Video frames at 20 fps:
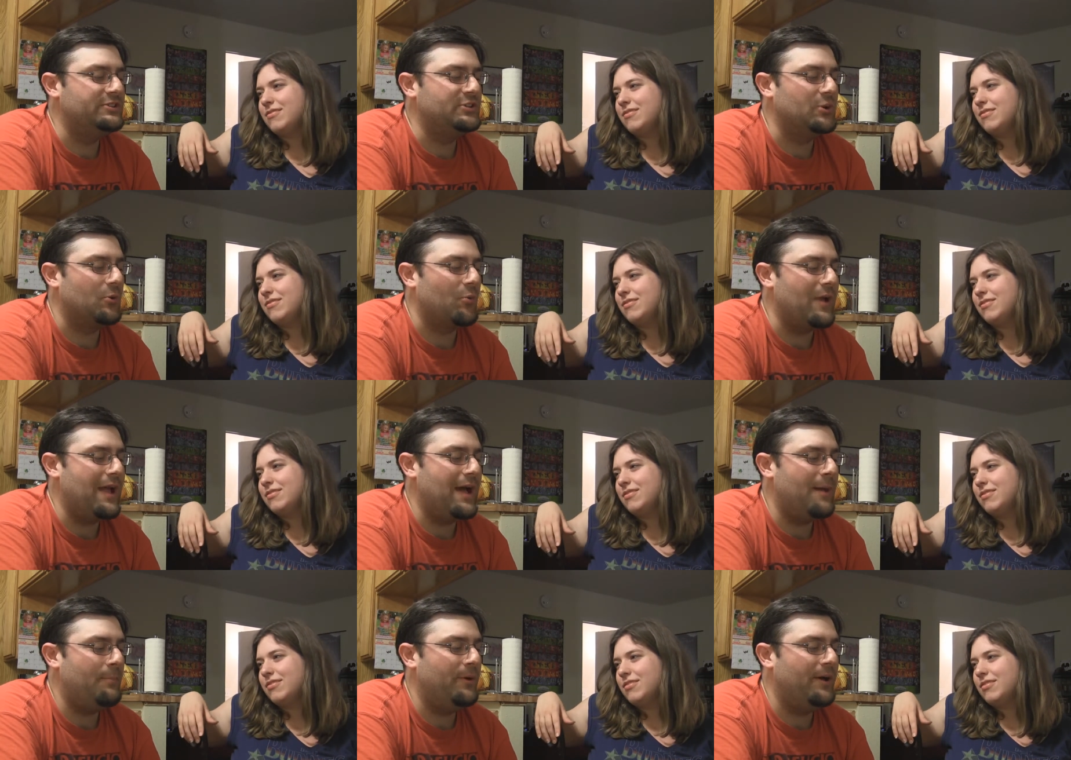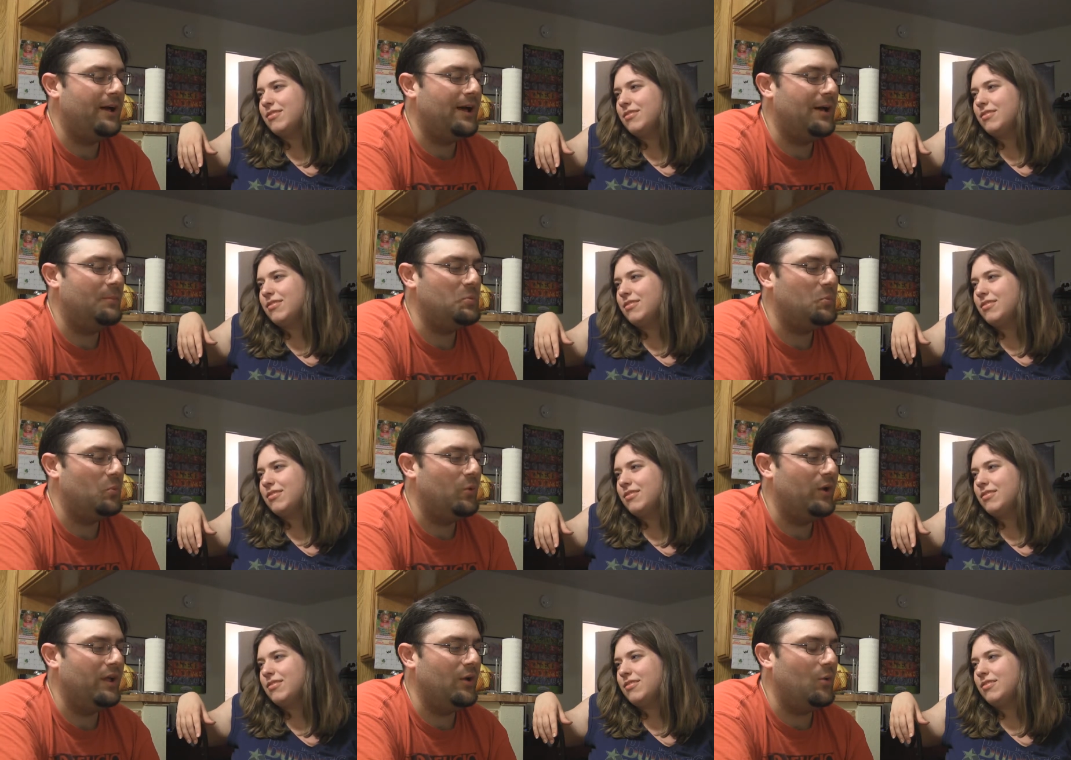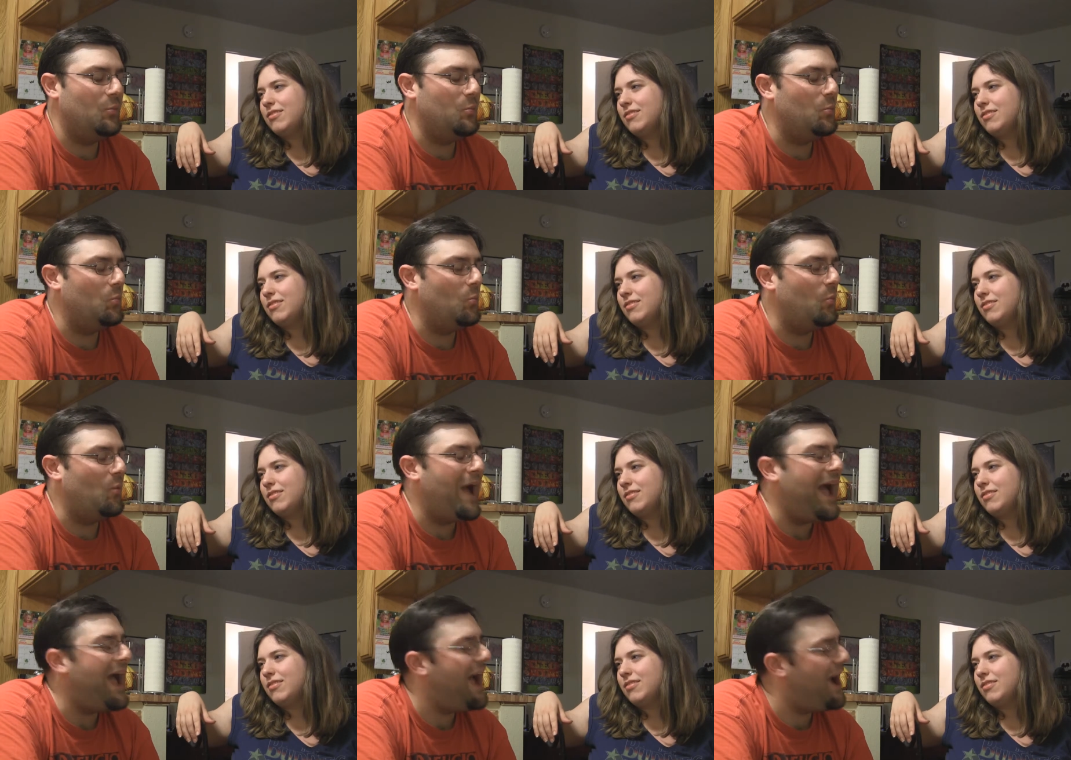Speaker 1: to wrap up, what
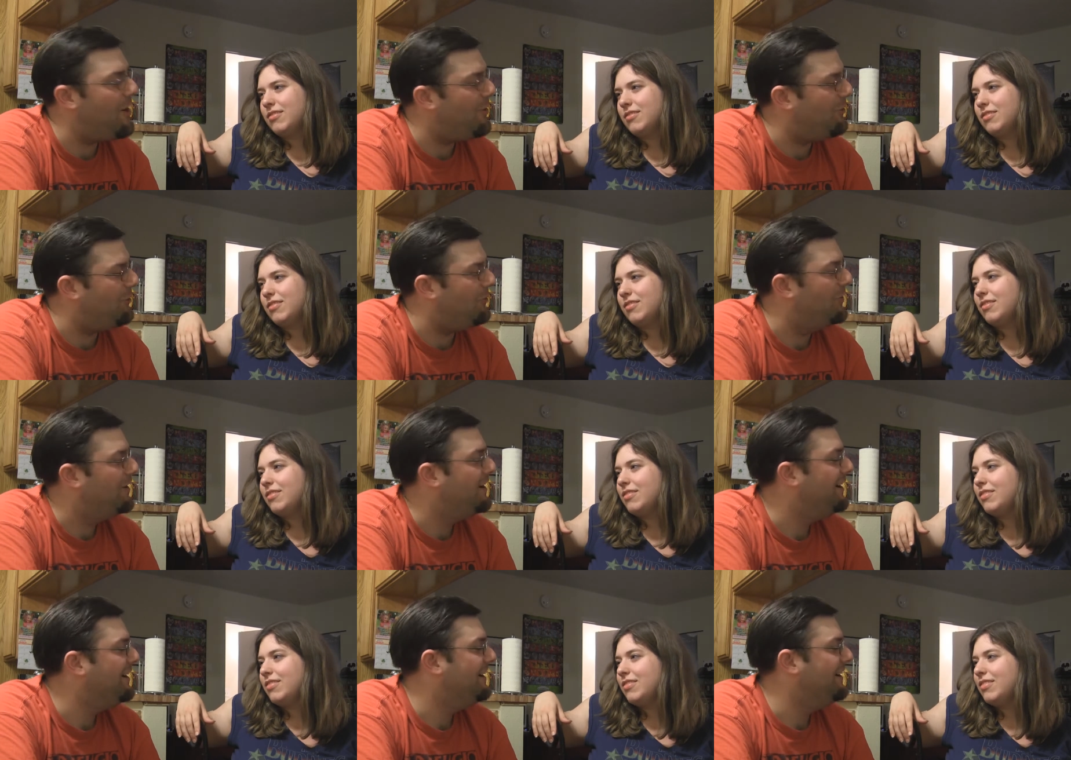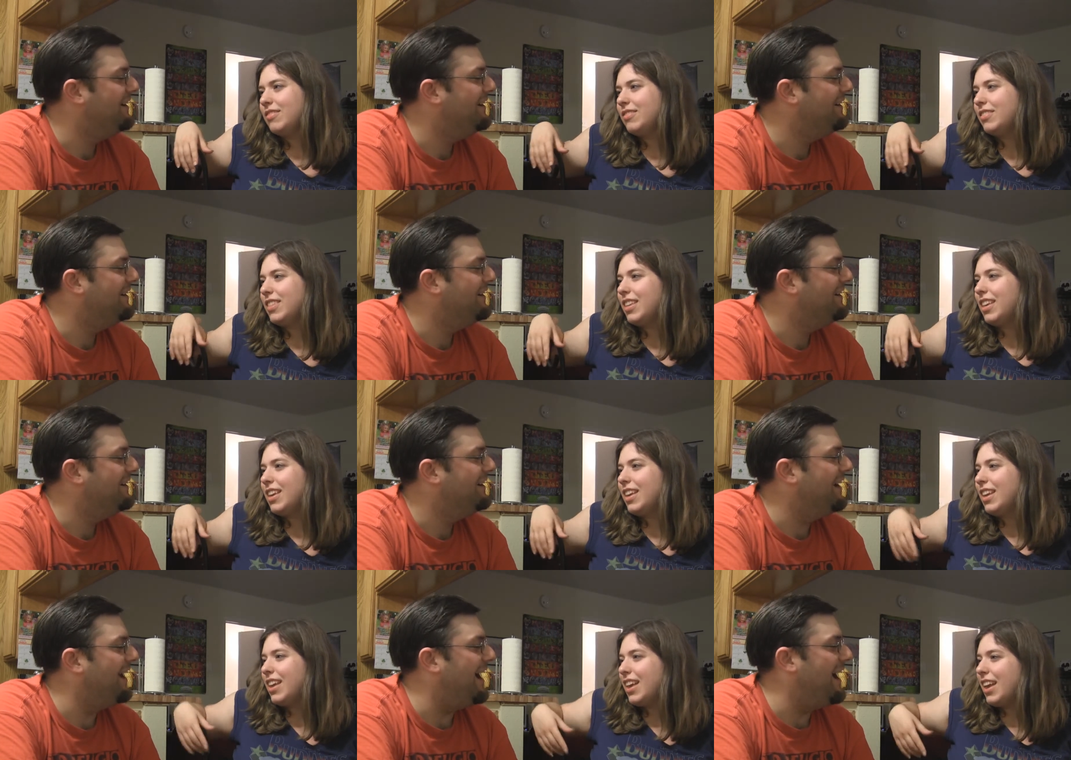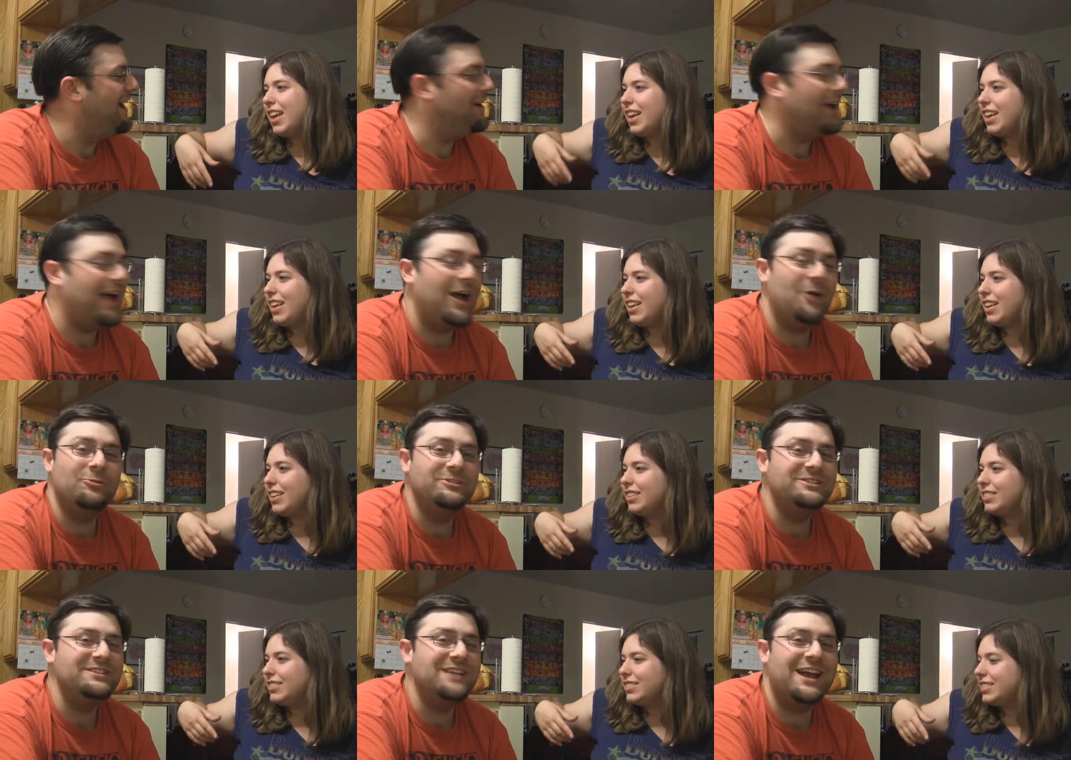wow. I,
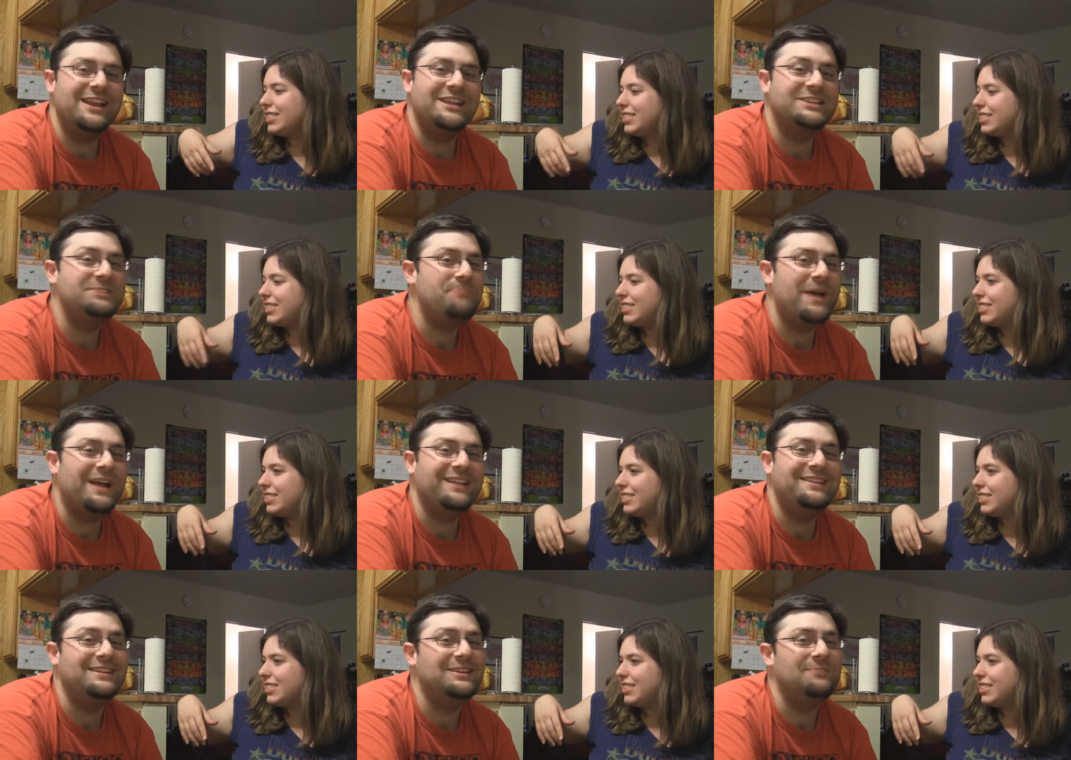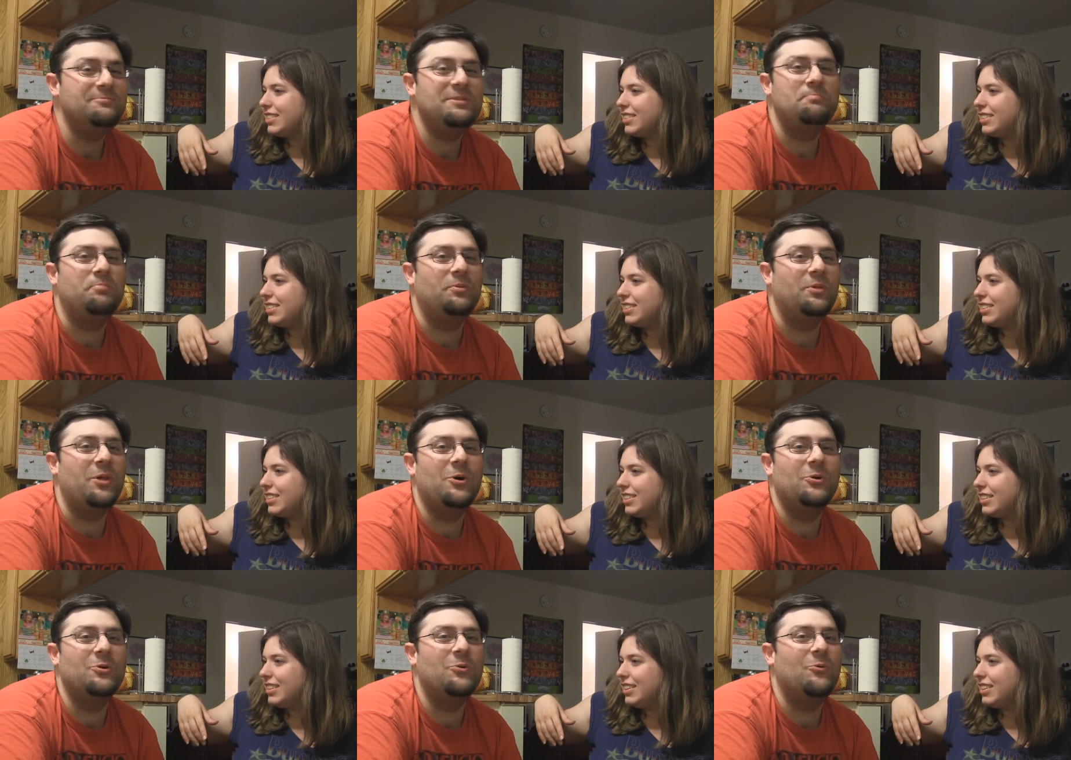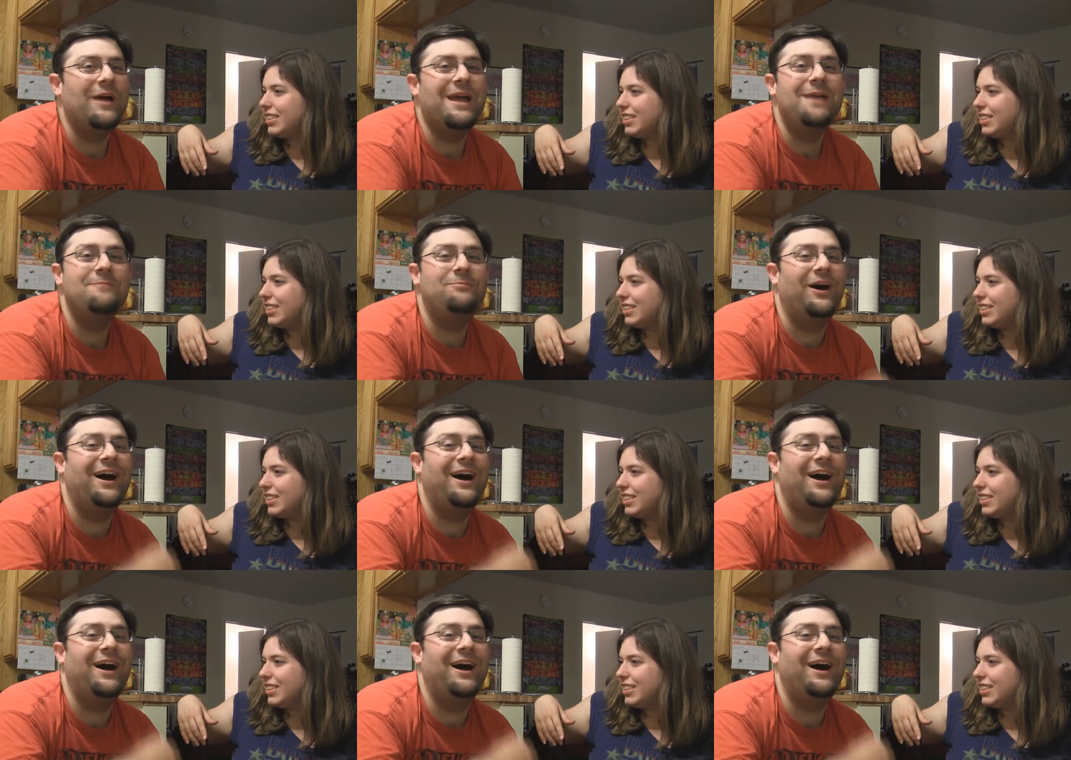I was not expecting to be blown away